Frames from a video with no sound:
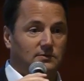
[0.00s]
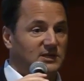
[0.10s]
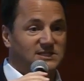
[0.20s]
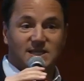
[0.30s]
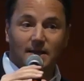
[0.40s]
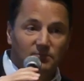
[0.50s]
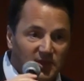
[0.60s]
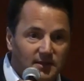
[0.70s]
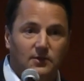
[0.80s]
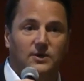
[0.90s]
The same
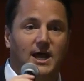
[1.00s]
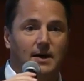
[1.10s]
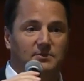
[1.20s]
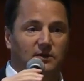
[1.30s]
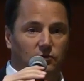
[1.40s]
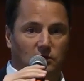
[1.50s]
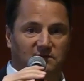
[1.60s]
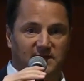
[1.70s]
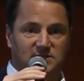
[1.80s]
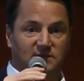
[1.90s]
thing that would happen if you were
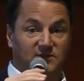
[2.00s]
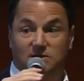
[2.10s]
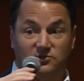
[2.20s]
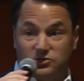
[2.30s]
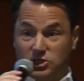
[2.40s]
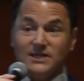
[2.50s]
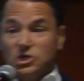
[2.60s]
face-to-face. So